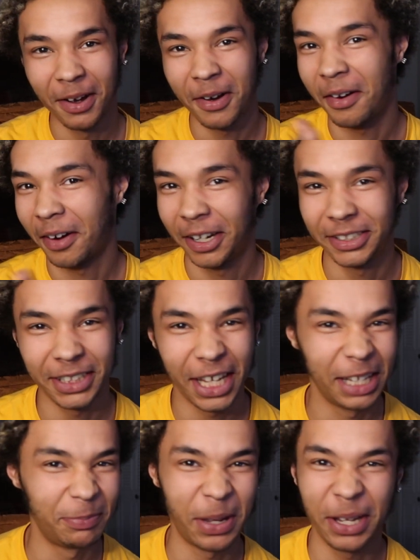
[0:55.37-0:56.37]

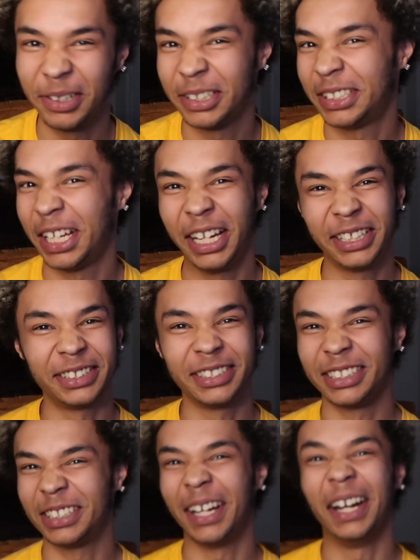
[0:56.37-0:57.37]
RXK Paris,
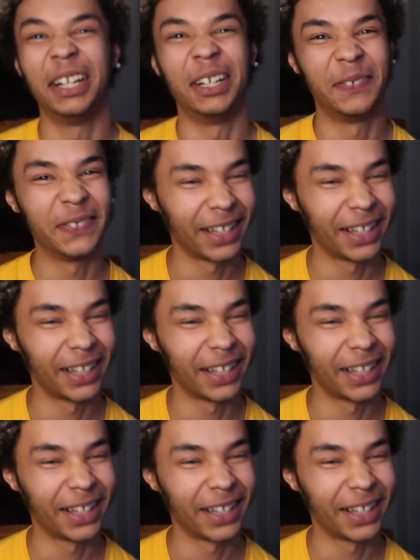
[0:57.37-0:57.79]
Texas tough.